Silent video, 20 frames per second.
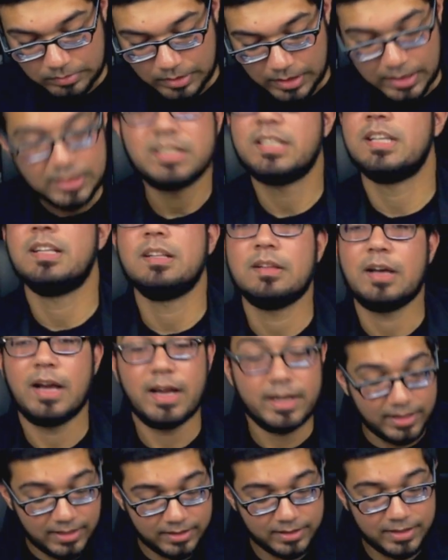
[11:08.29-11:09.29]
Until
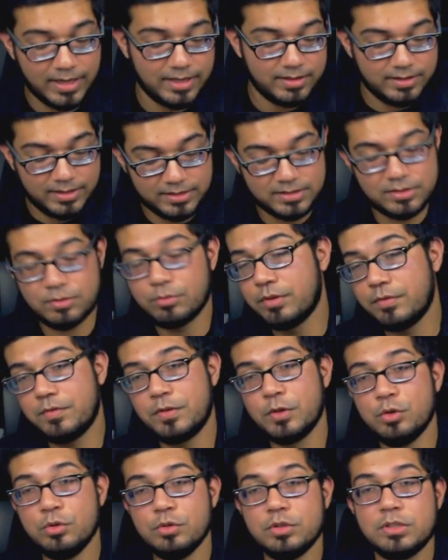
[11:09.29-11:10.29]
I can get this
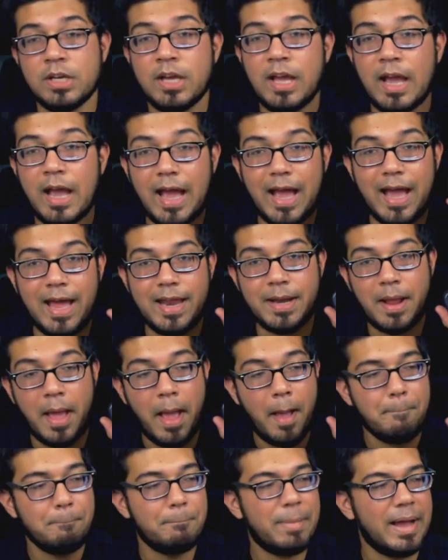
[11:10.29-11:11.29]
reviewed and
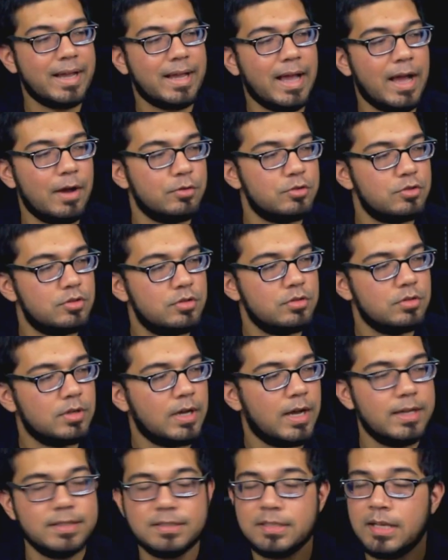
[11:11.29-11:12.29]
back out to you
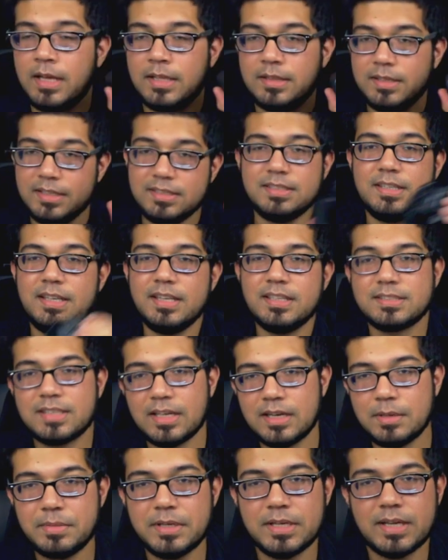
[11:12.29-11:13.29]
guys, this is going
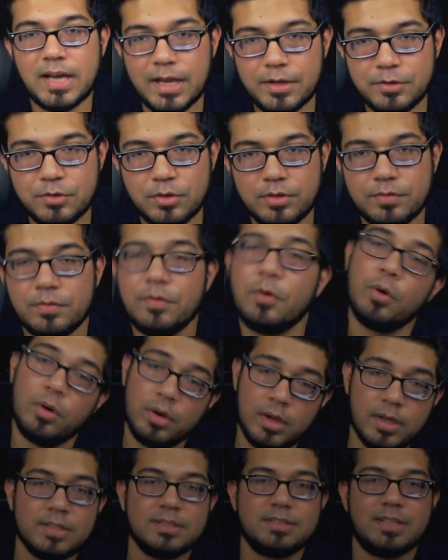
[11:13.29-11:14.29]
to be Kai24
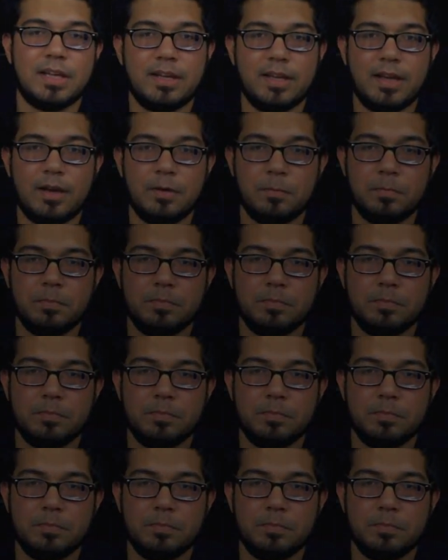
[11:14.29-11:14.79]
signing out.